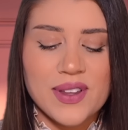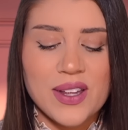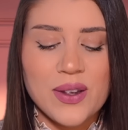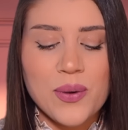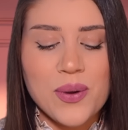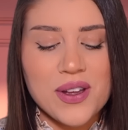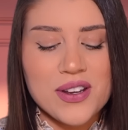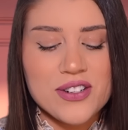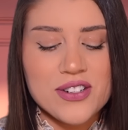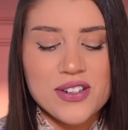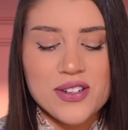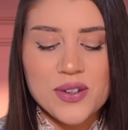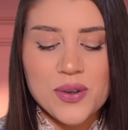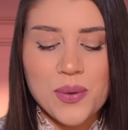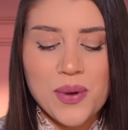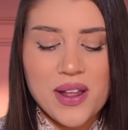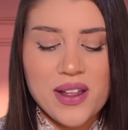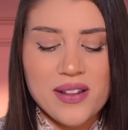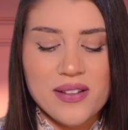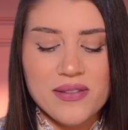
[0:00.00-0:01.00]
Question
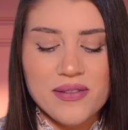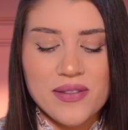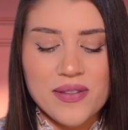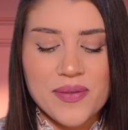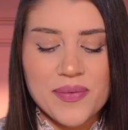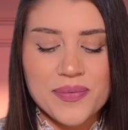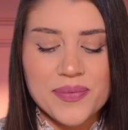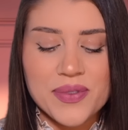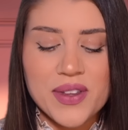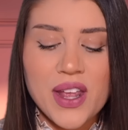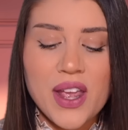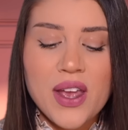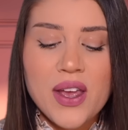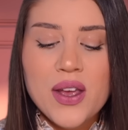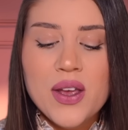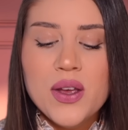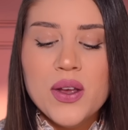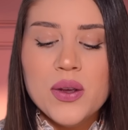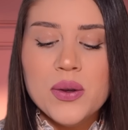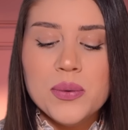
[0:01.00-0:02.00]
12.
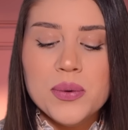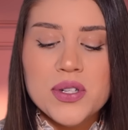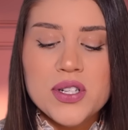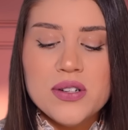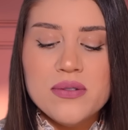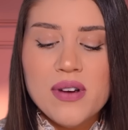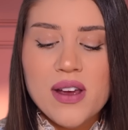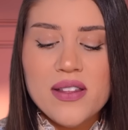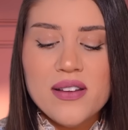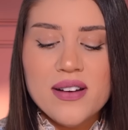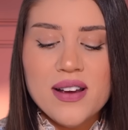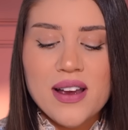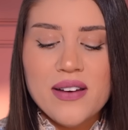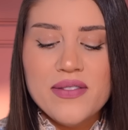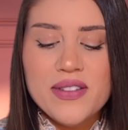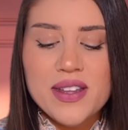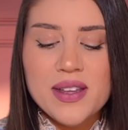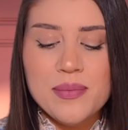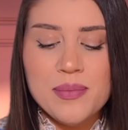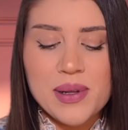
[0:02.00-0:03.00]
Would you rather
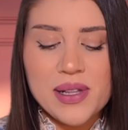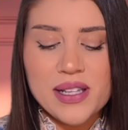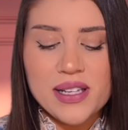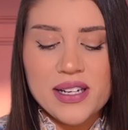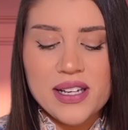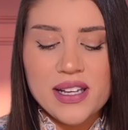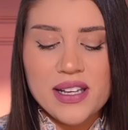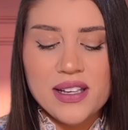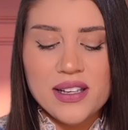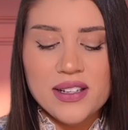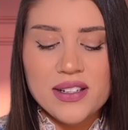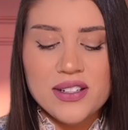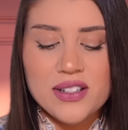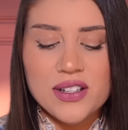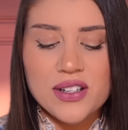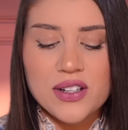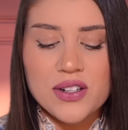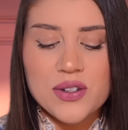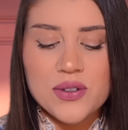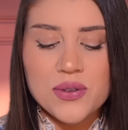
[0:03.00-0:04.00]
have the ability to
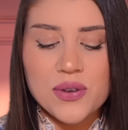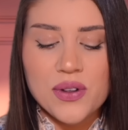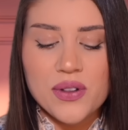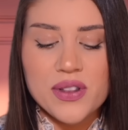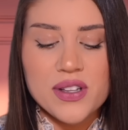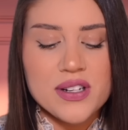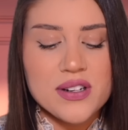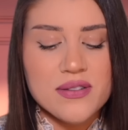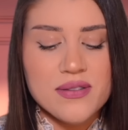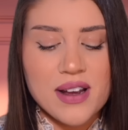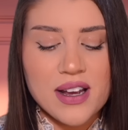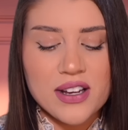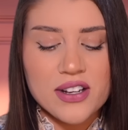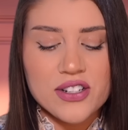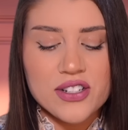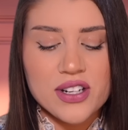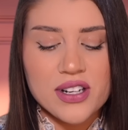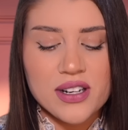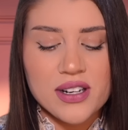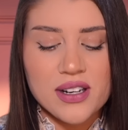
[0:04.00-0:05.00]
control the
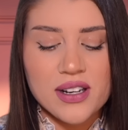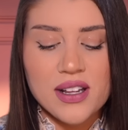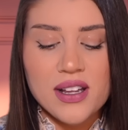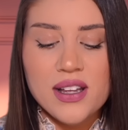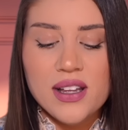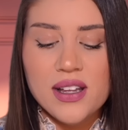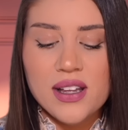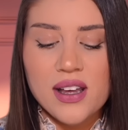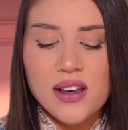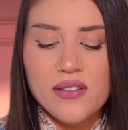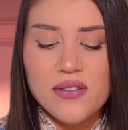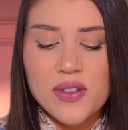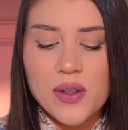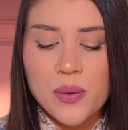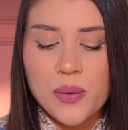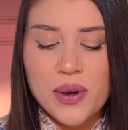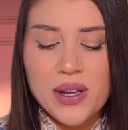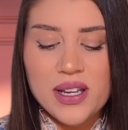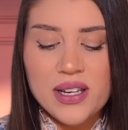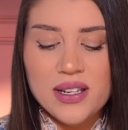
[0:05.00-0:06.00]
direction of the
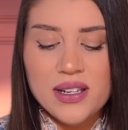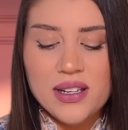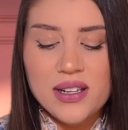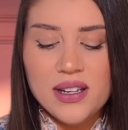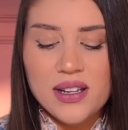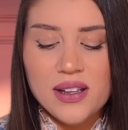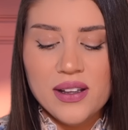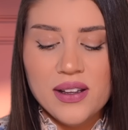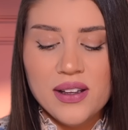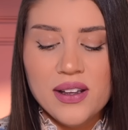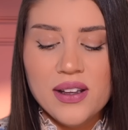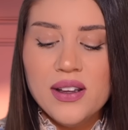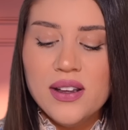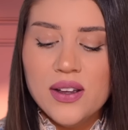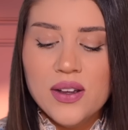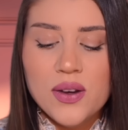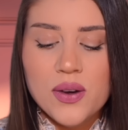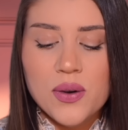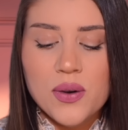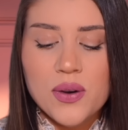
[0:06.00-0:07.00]
wind
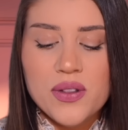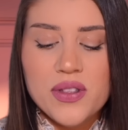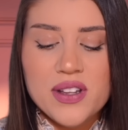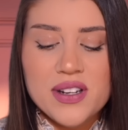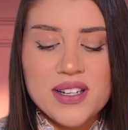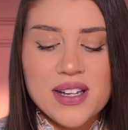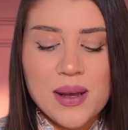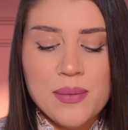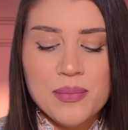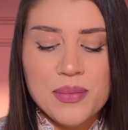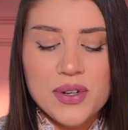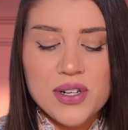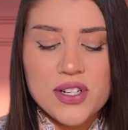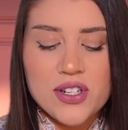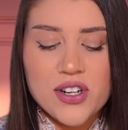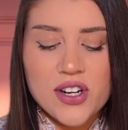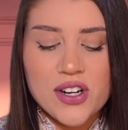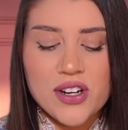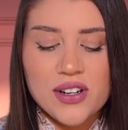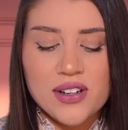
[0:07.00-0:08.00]
or the
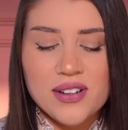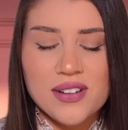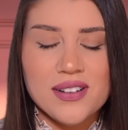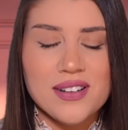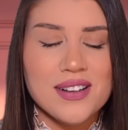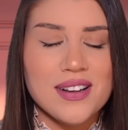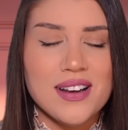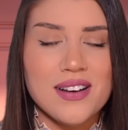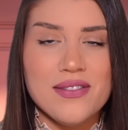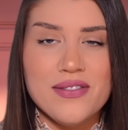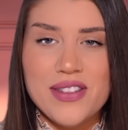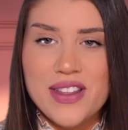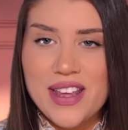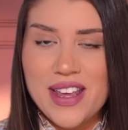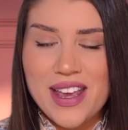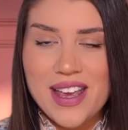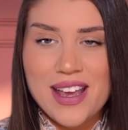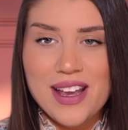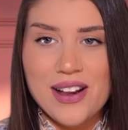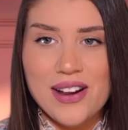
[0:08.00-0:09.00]
temperature of the
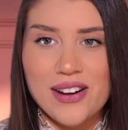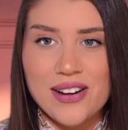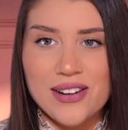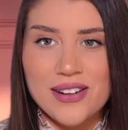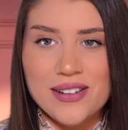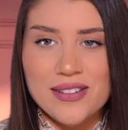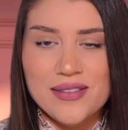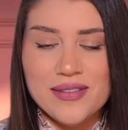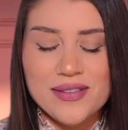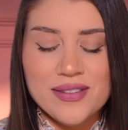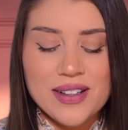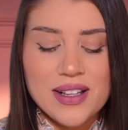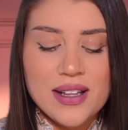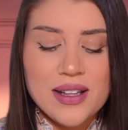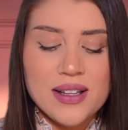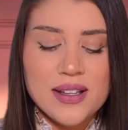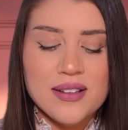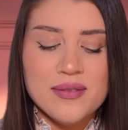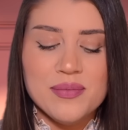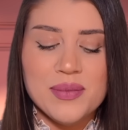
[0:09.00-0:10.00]
air,
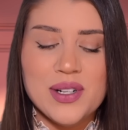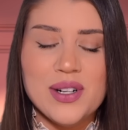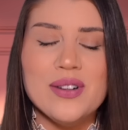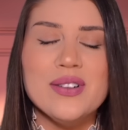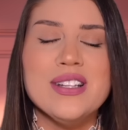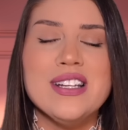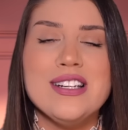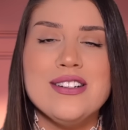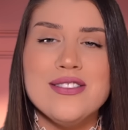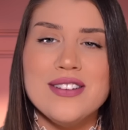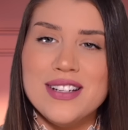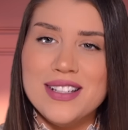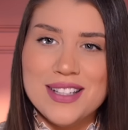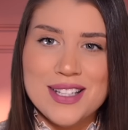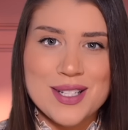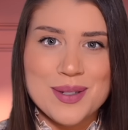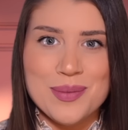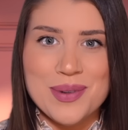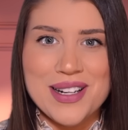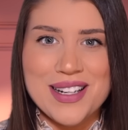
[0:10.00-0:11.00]
but only during the
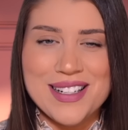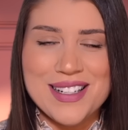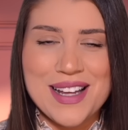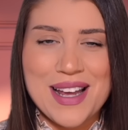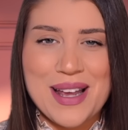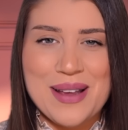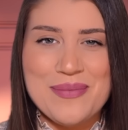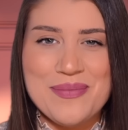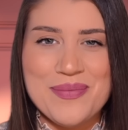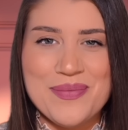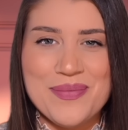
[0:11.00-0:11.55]
springtime?